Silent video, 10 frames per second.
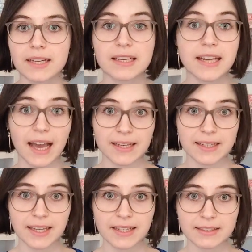deadly
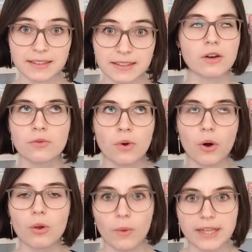endings, and
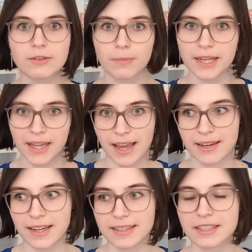overall way too many
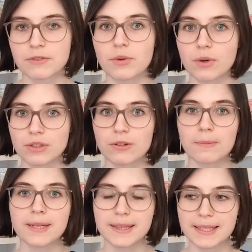endings. If you want to
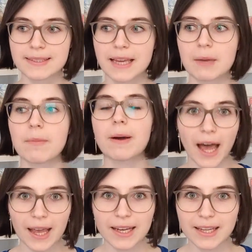complete this game, I
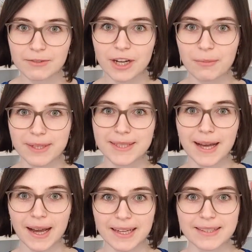highly recommend a
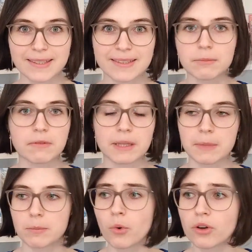guide. Some of
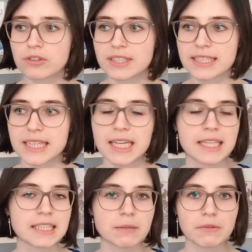them are more interesting,
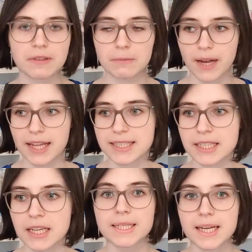some of them
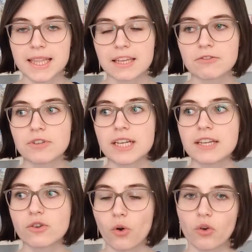less, but nothing
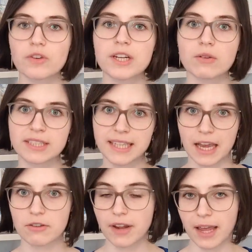really gory or
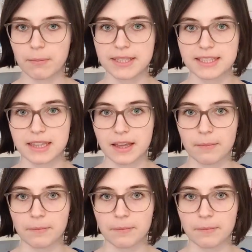scary happens in